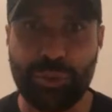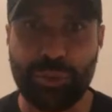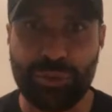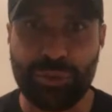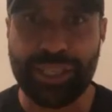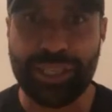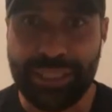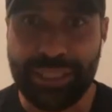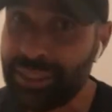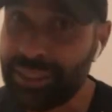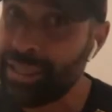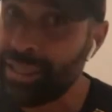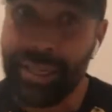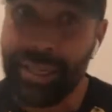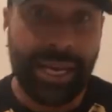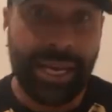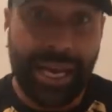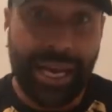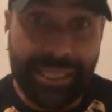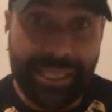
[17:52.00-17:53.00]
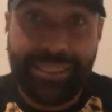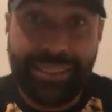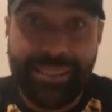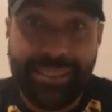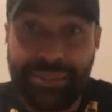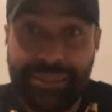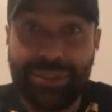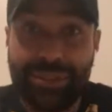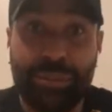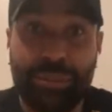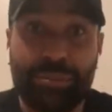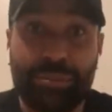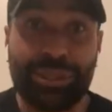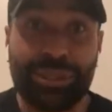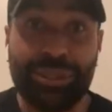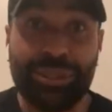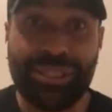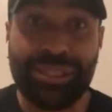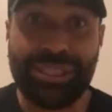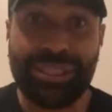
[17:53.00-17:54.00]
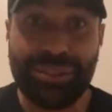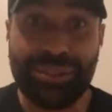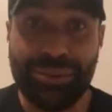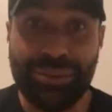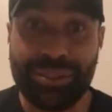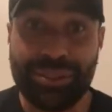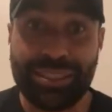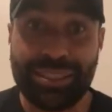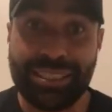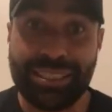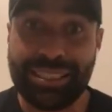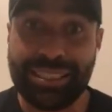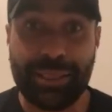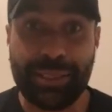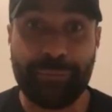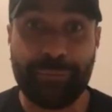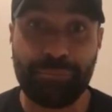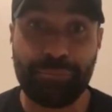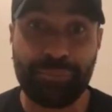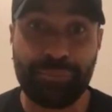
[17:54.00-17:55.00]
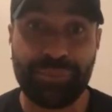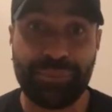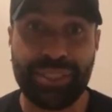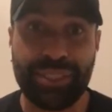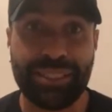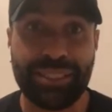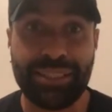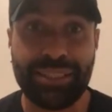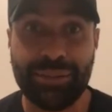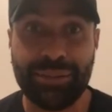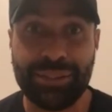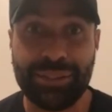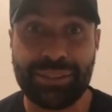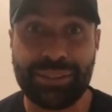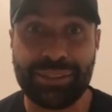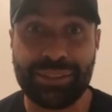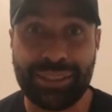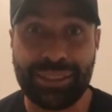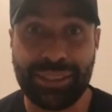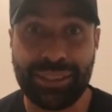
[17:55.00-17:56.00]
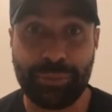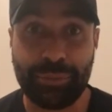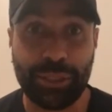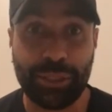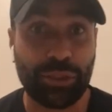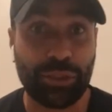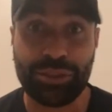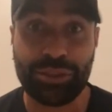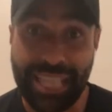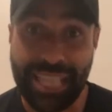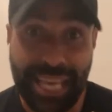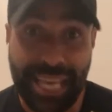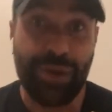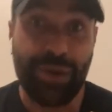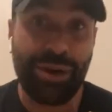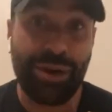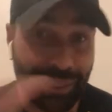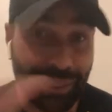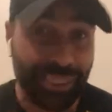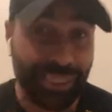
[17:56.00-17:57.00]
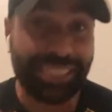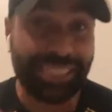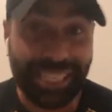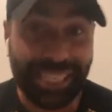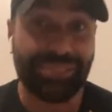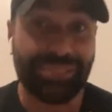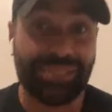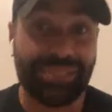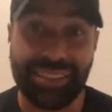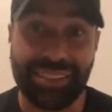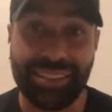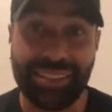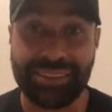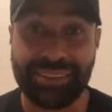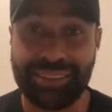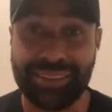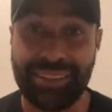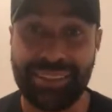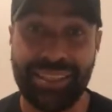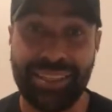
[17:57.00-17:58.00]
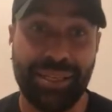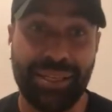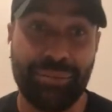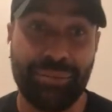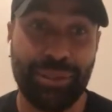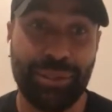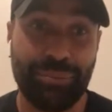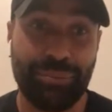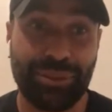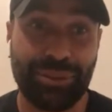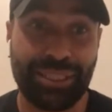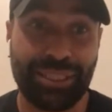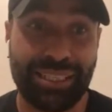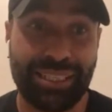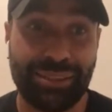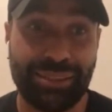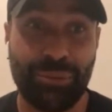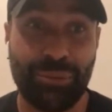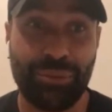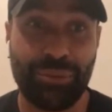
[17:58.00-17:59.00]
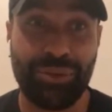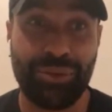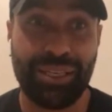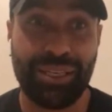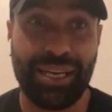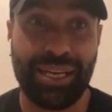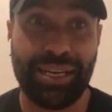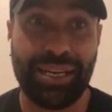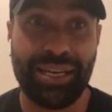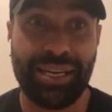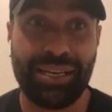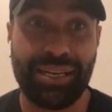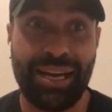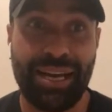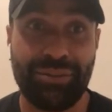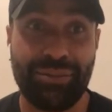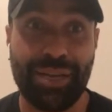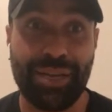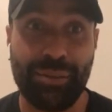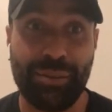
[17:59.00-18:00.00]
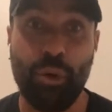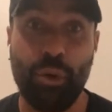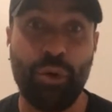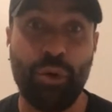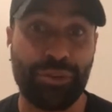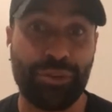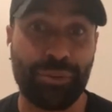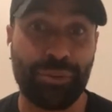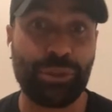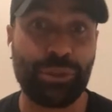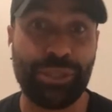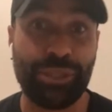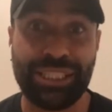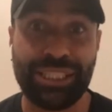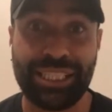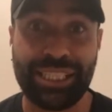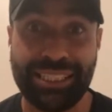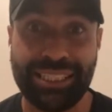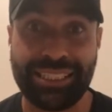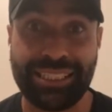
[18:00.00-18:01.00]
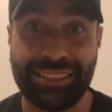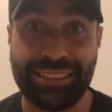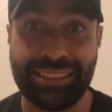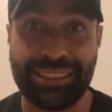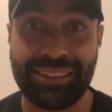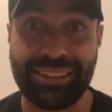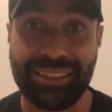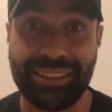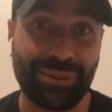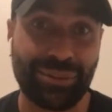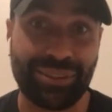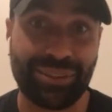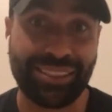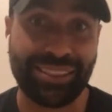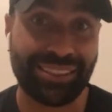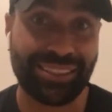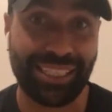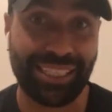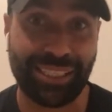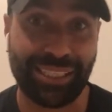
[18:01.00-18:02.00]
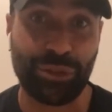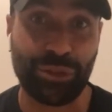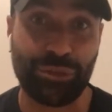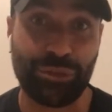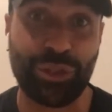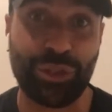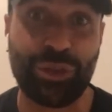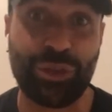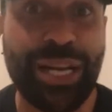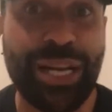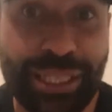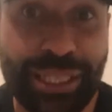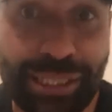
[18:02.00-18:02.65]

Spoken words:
football fans. And this is the opportunity to do it. And, it's because now I'm telling you, after this, people are going to have more of appreciation to the little things that they took for